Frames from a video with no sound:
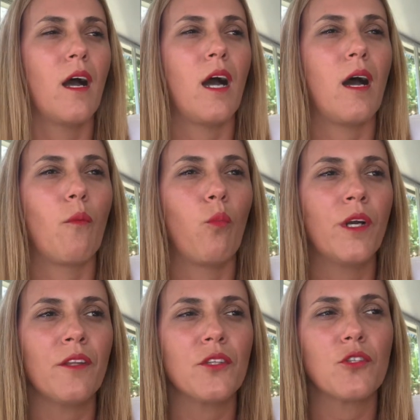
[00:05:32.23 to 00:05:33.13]

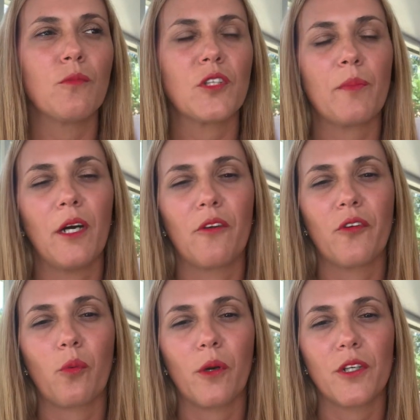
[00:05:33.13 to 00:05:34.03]
One of the two most
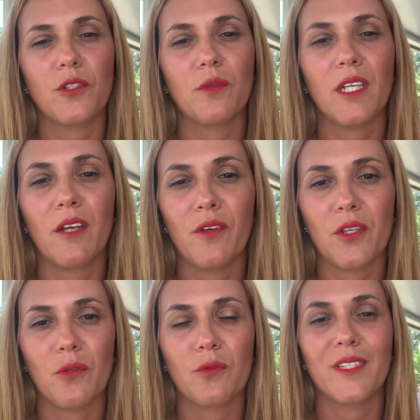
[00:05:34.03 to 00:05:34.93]
powerful words you can ever
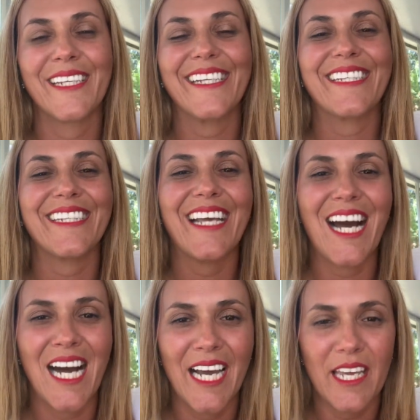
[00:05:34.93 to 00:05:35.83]
use is the
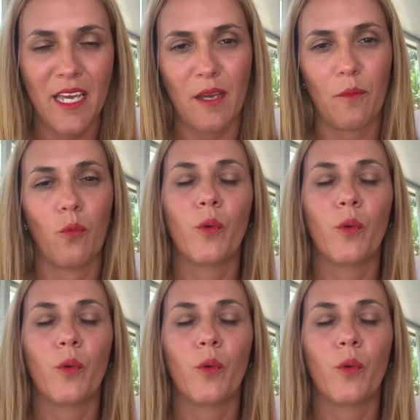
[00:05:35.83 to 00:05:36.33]
I am.